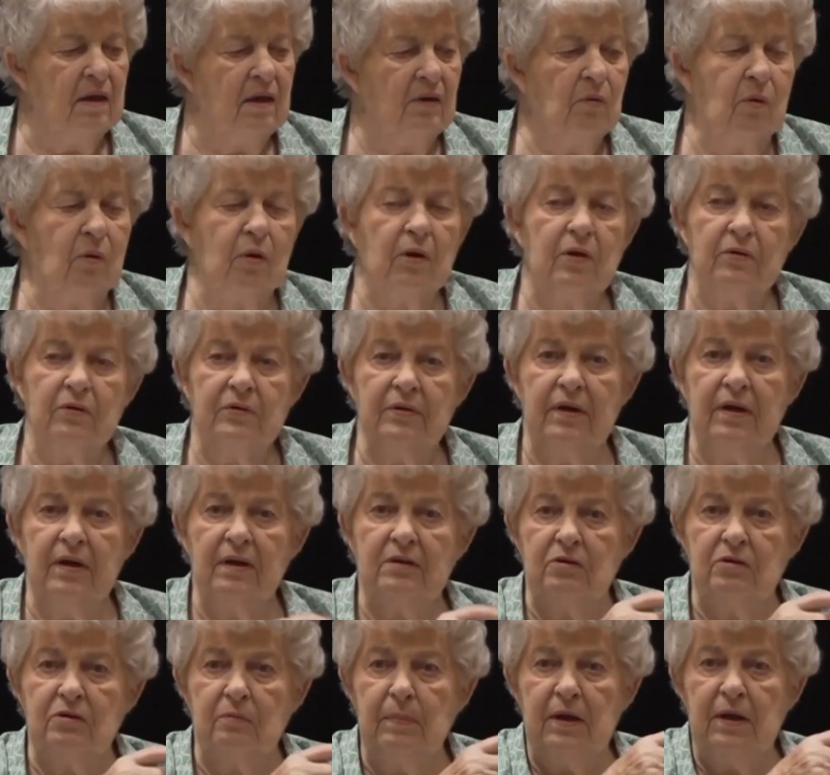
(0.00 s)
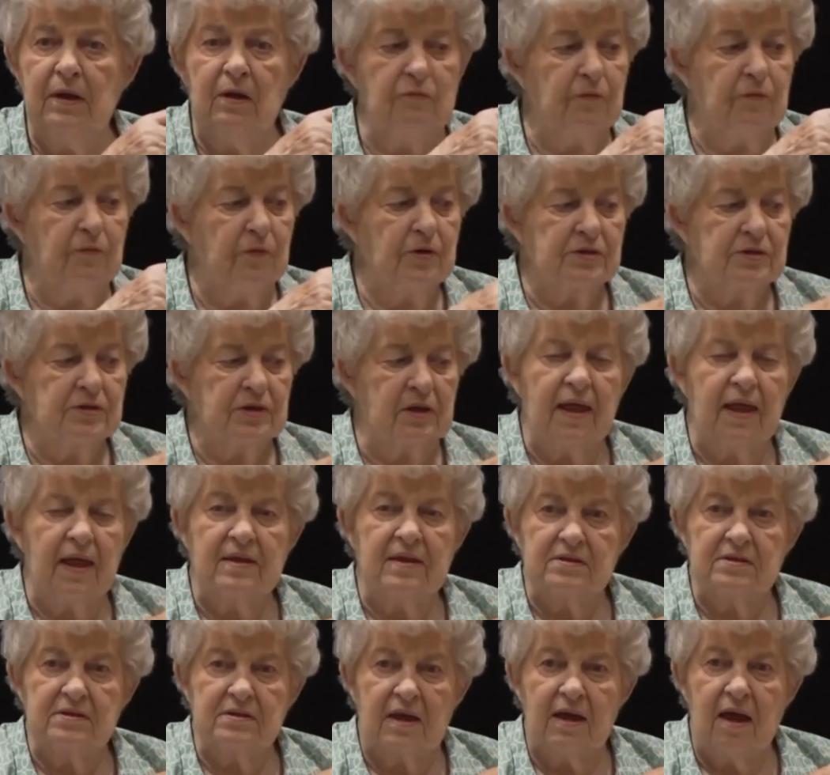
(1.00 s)
in order to get to be a first
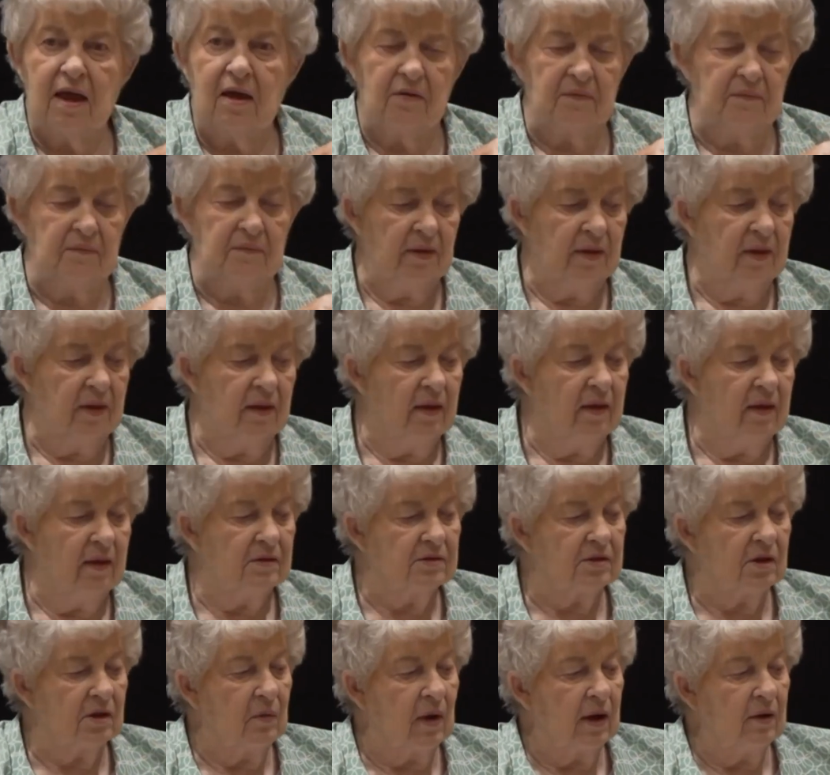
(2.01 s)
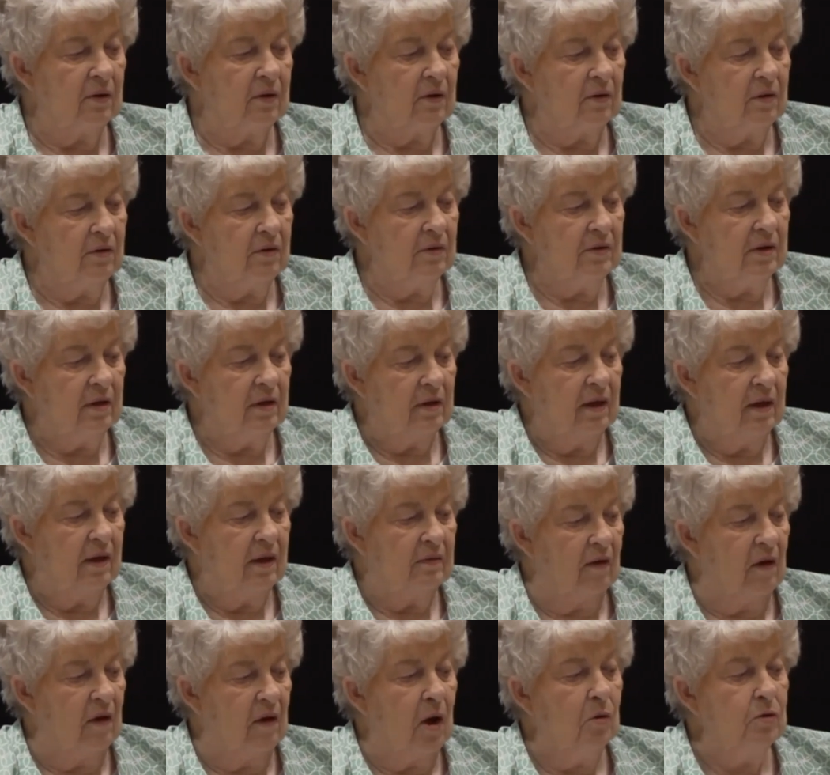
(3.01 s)
class scout. So I earned
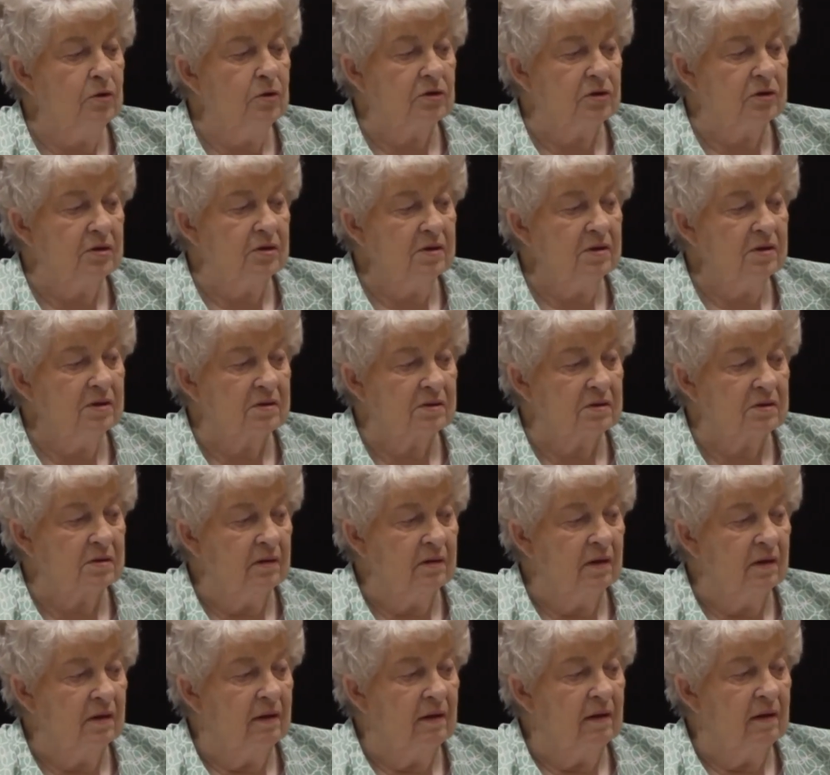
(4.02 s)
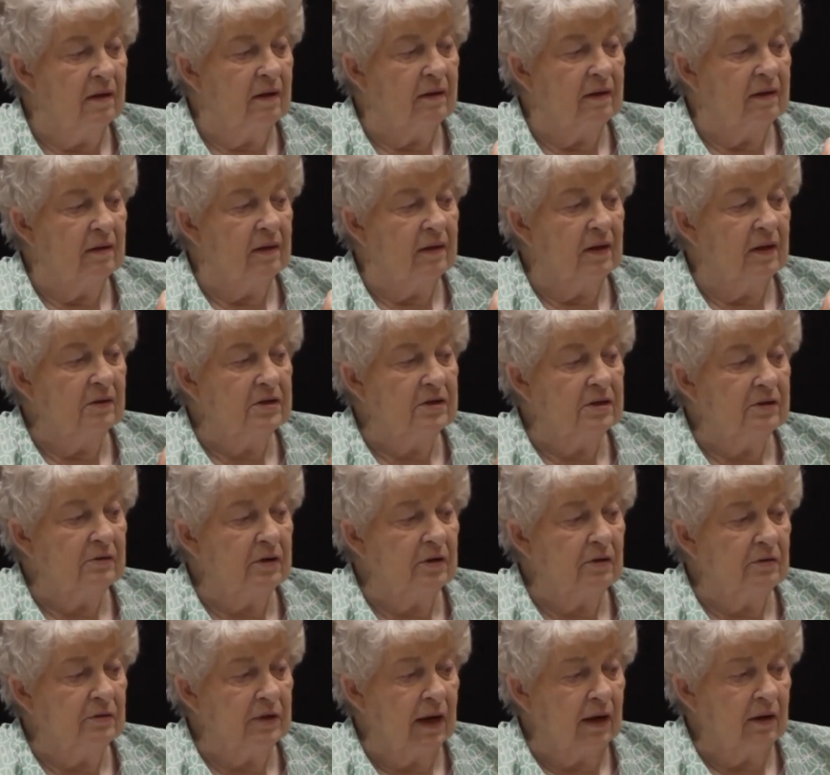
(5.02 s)
hostess,
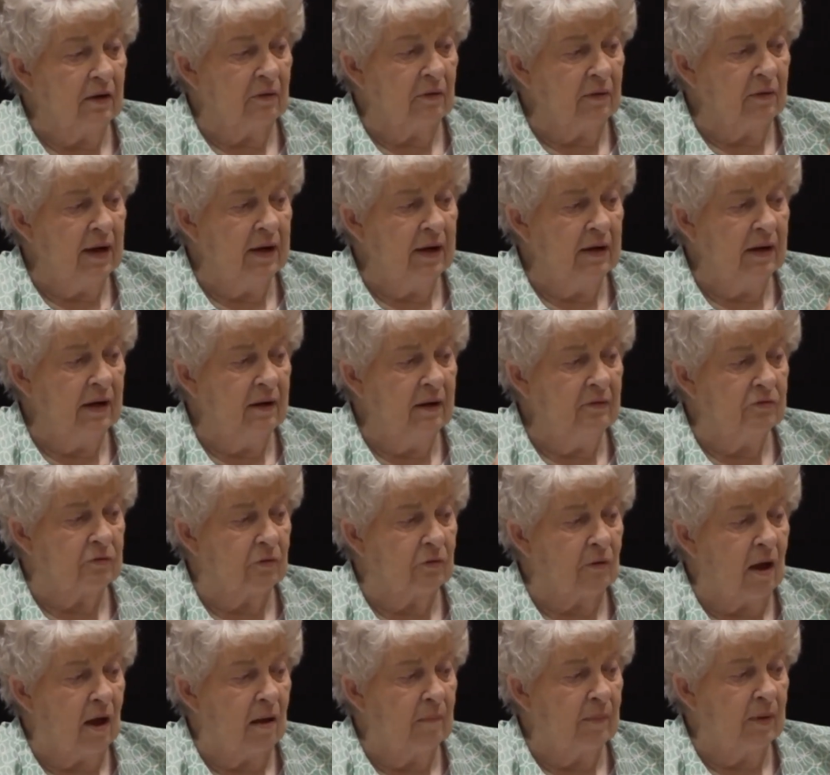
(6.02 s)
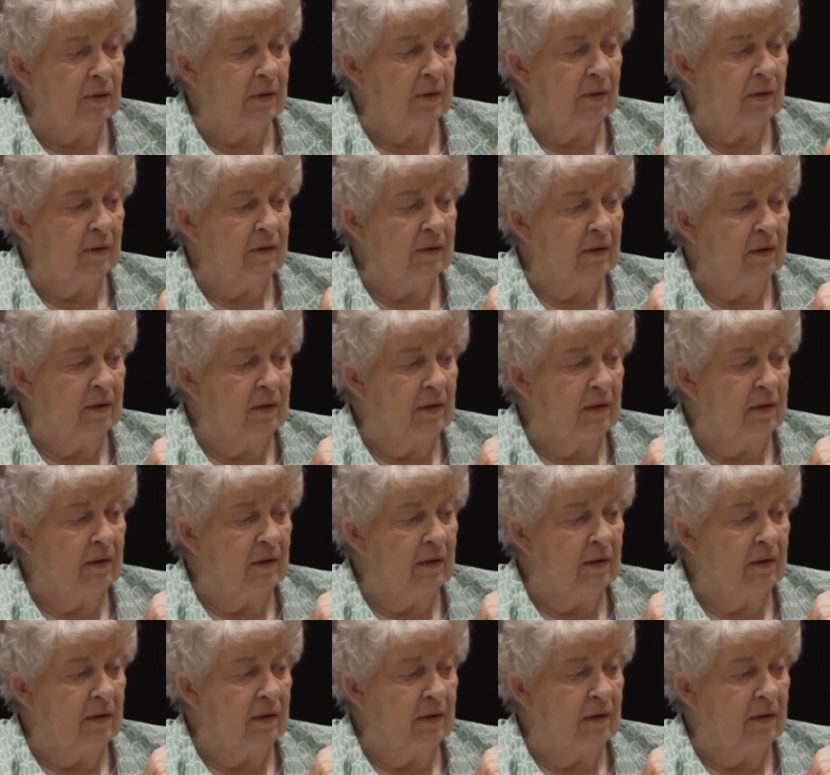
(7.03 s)
interior decorating, drama,